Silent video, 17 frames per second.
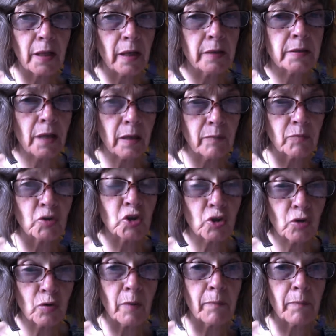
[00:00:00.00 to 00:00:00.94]
and I'm
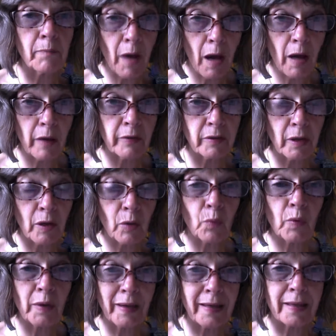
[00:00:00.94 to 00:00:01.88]
sure Martha
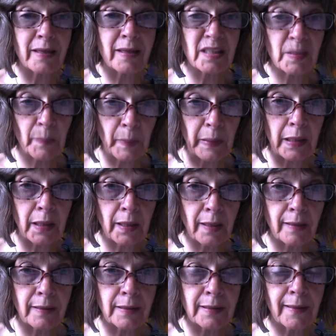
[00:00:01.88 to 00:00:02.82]
will explain
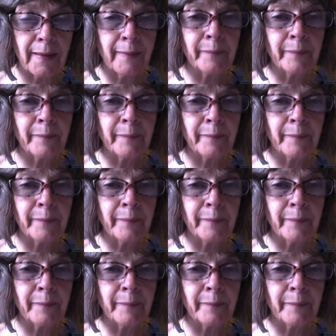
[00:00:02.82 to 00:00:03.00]
it.